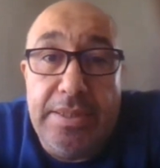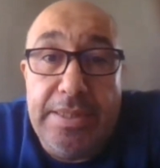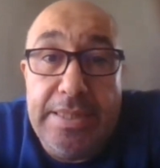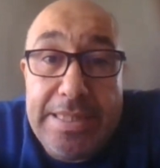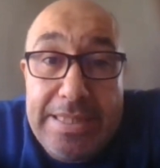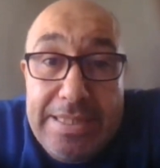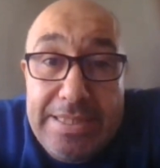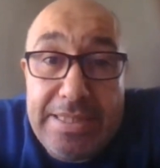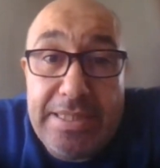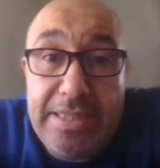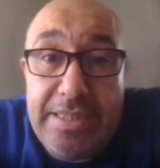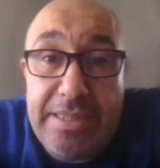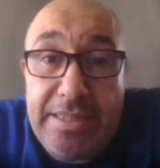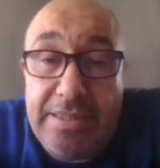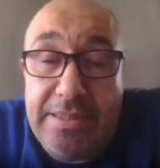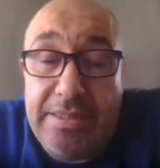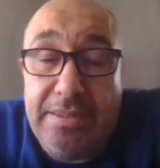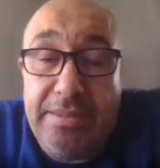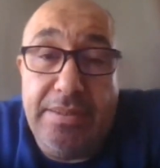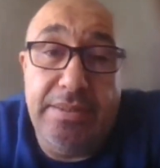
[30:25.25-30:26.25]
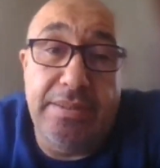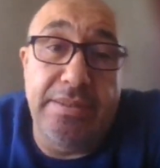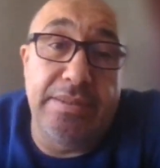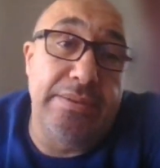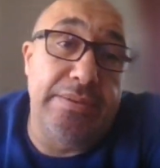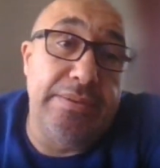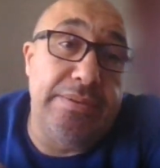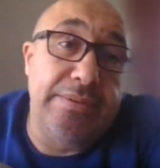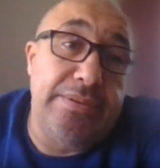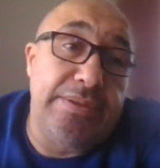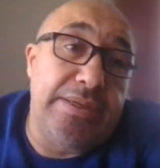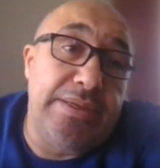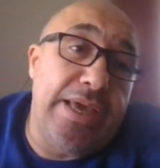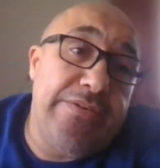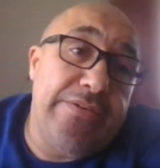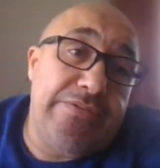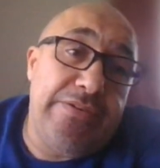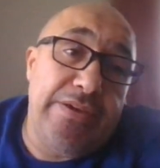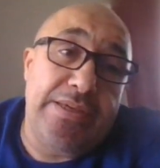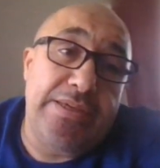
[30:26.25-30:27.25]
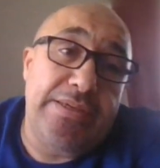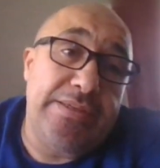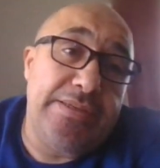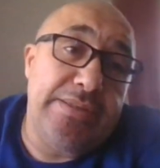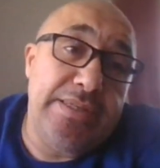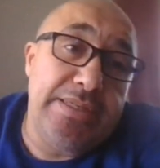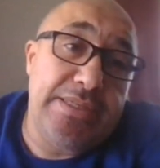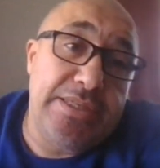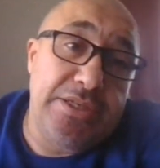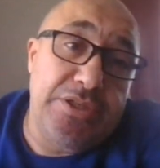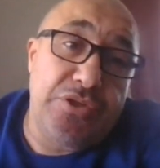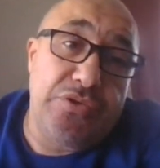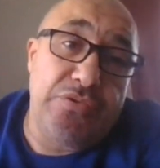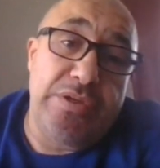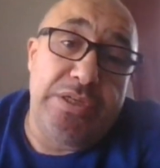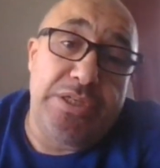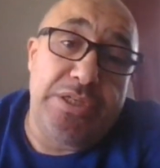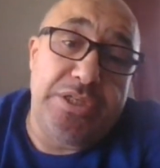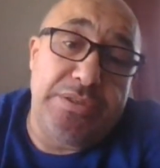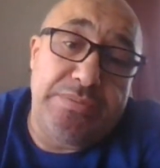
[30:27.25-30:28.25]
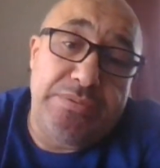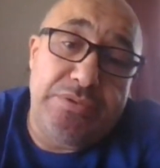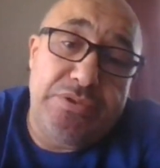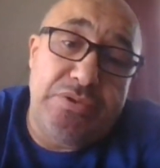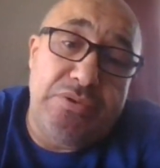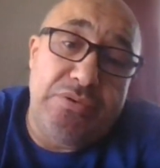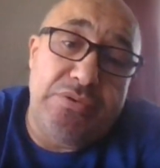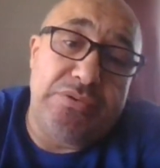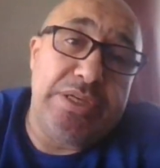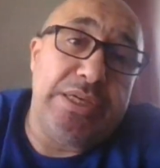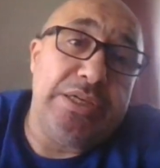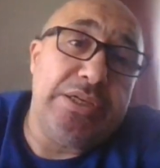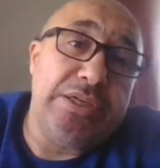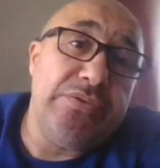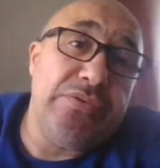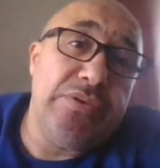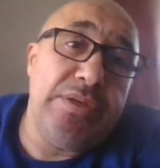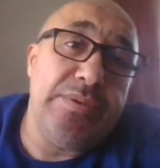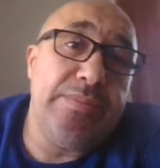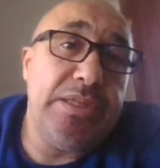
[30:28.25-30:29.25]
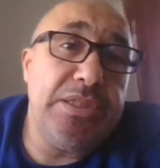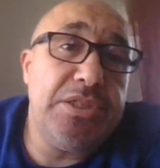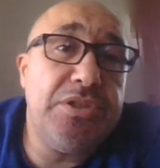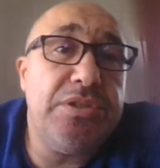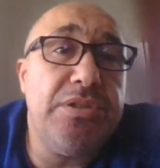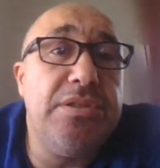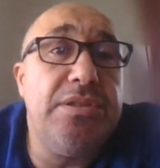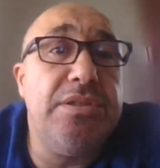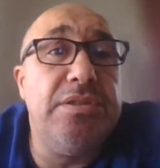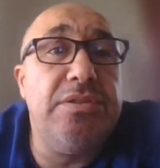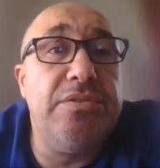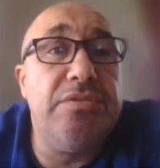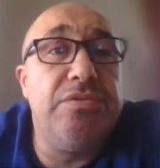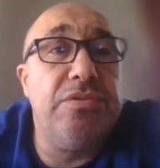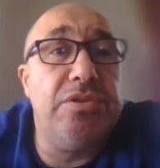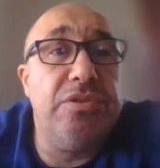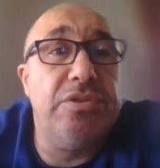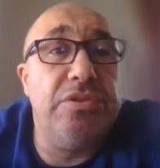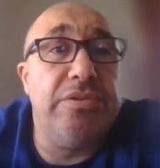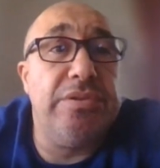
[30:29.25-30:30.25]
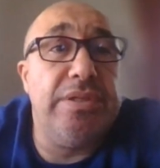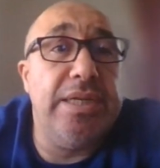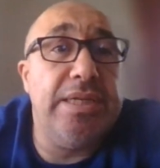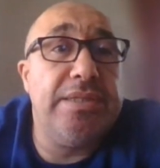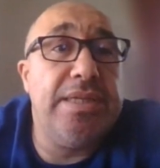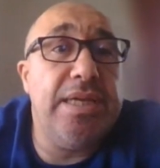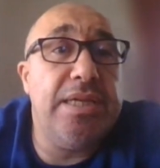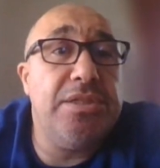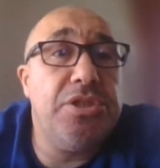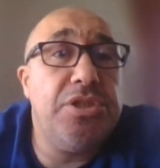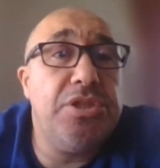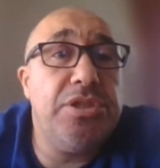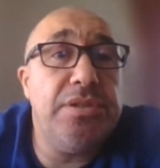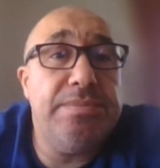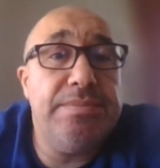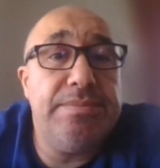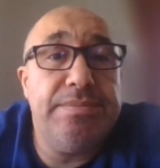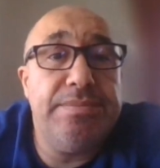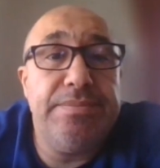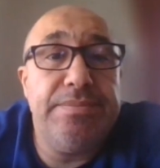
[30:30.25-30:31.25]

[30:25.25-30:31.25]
easily affect this situation. So thank you very much for your attention.